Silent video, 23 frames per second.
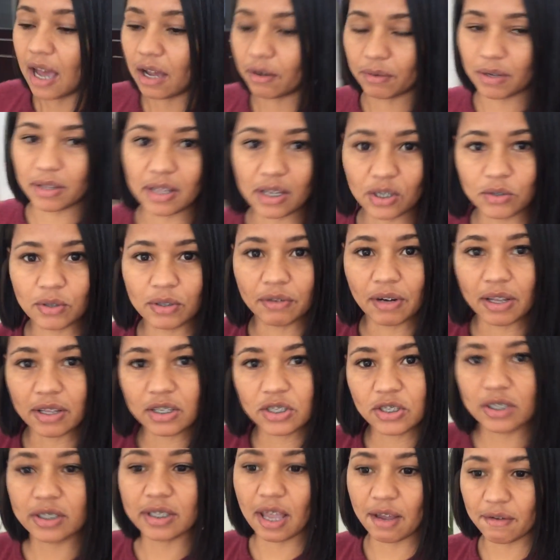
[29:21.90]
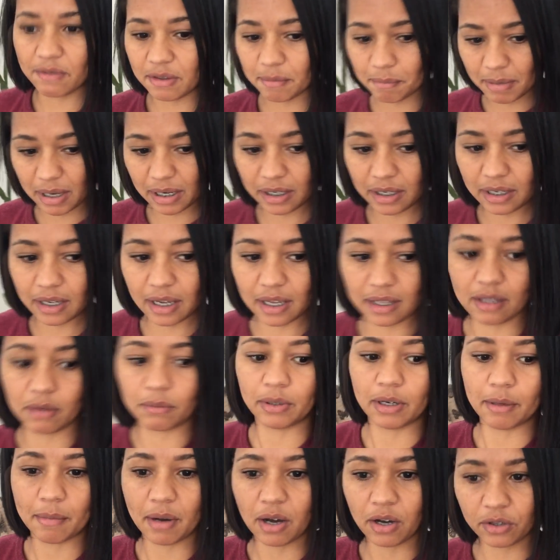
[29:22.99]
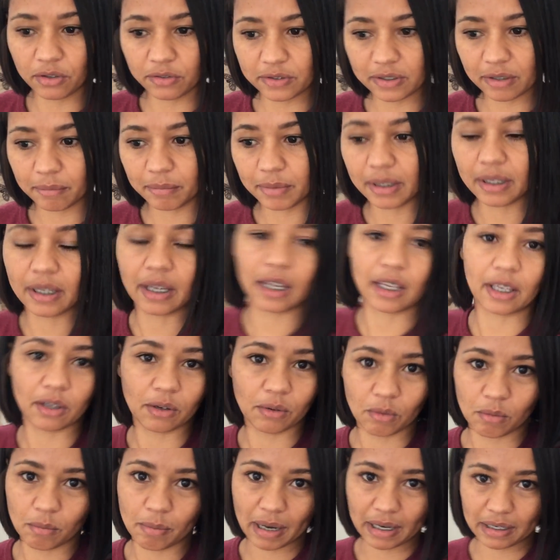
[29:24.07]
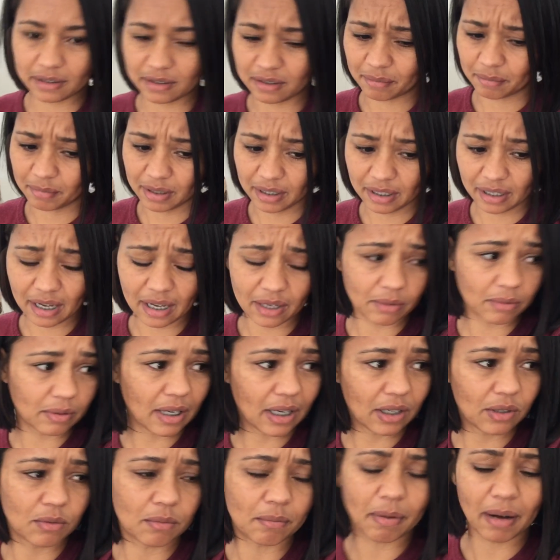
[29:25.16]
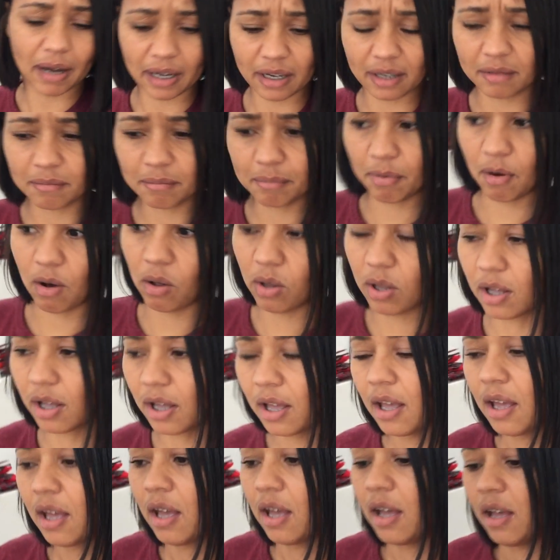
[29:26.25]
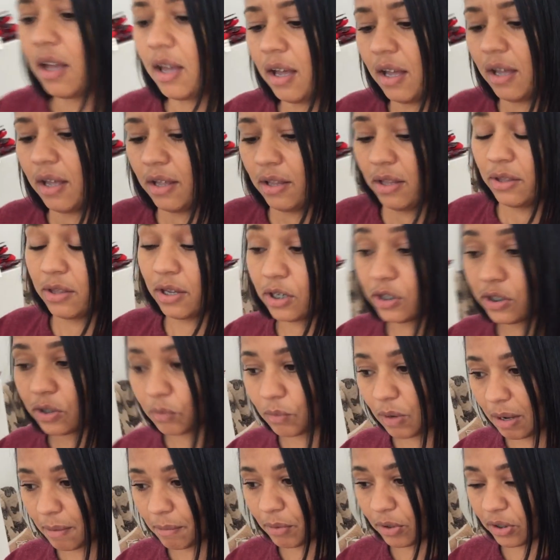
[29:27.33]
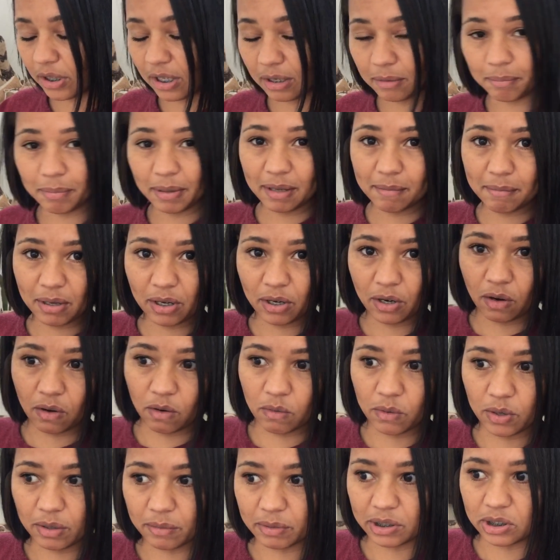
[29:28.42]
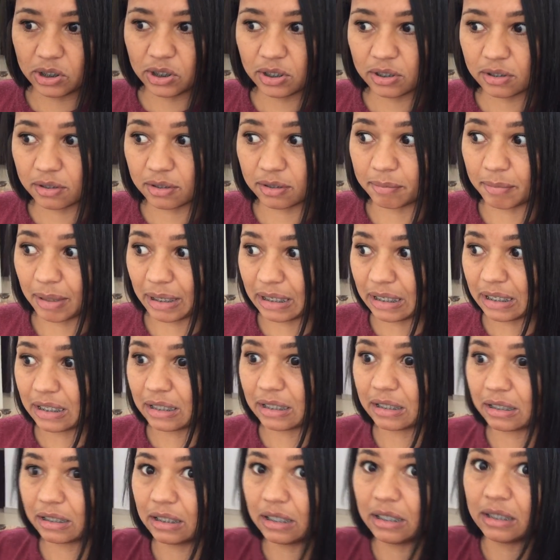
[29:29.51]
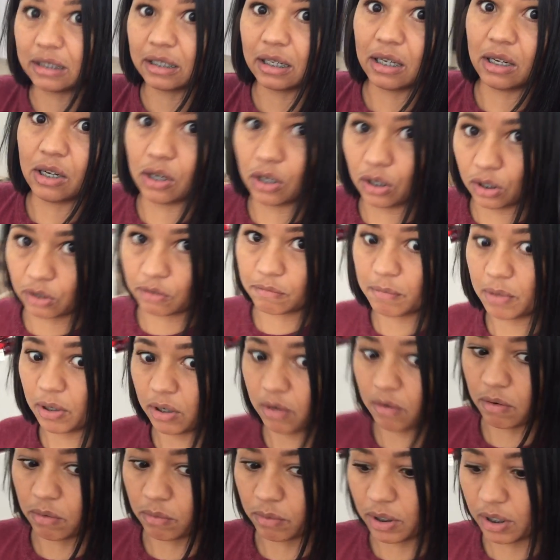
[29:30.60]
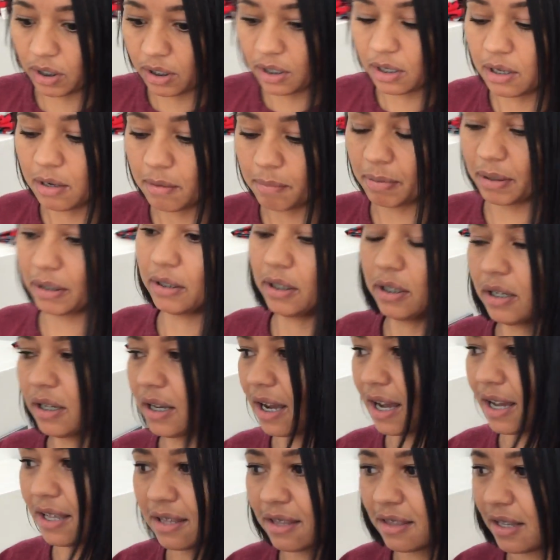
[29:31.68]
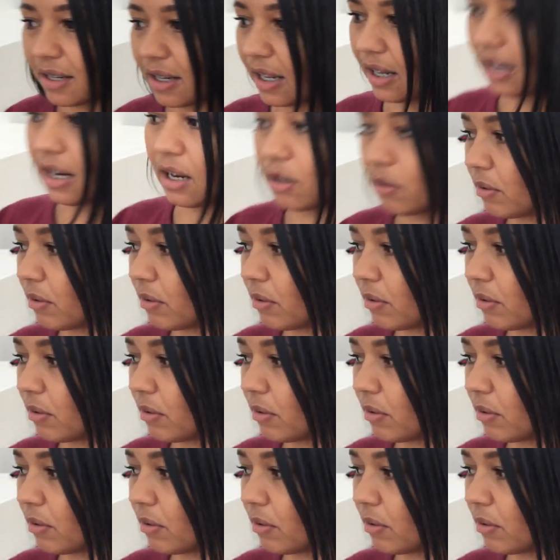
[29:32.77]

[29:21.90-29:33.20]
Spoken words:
I should rather just have the money, and then when I'm out of something I can go buy something. I don't like to buy in bulk. The reason why I bought that big macaroni was just because my kids eat a lot of macaroni. But other than that,